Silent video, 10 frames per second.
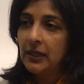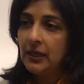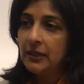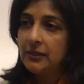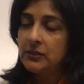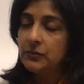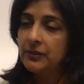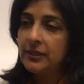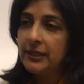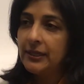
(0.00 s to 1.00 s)
And it's
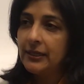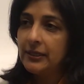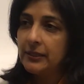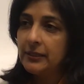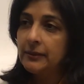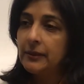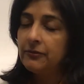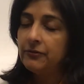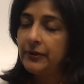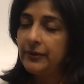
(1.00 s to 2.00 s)
really a
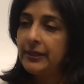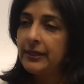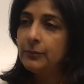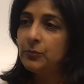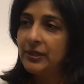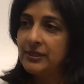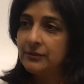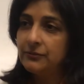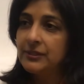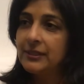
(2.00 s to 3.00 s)
very
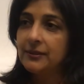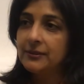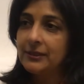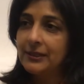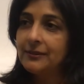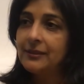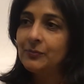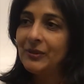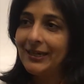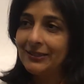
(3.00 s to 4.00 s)
impressive result in this
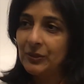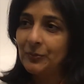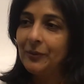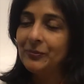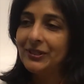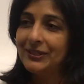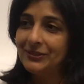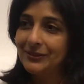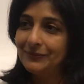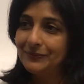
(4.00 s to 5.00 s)
pediatric
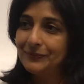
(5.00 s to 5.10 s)
population.